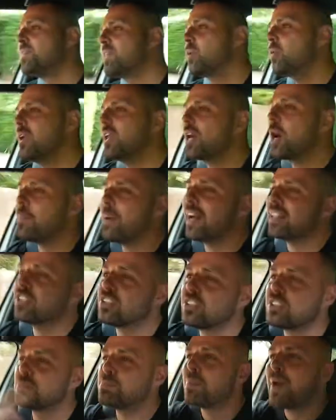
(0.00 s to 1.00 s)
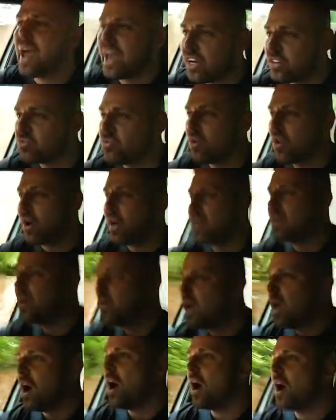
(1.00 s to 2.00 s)
Quickly go back to specs, right?
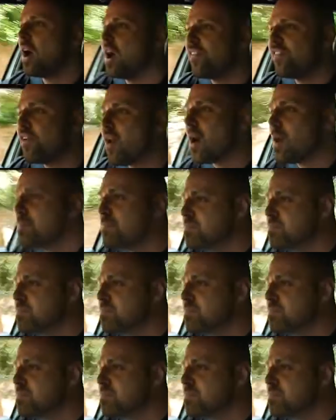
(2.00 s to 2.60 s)
If I